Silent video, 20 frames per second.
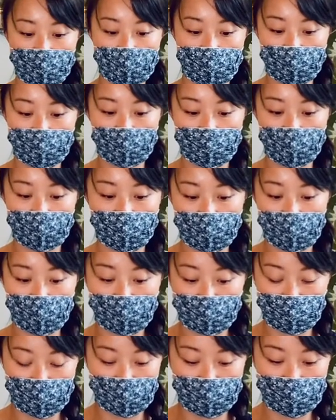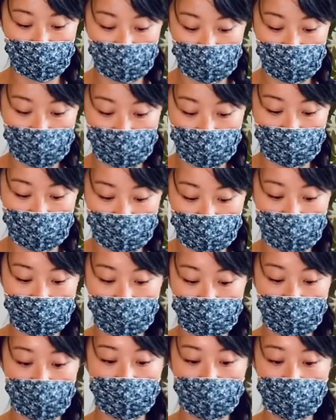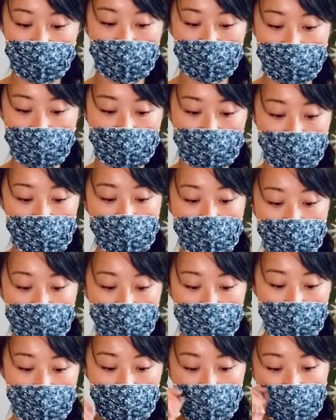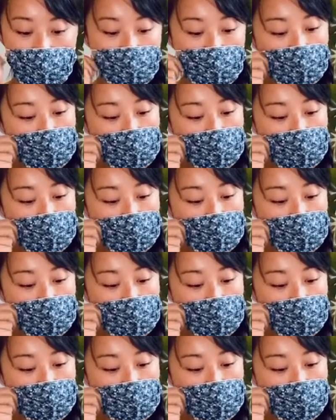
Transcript: [no speech]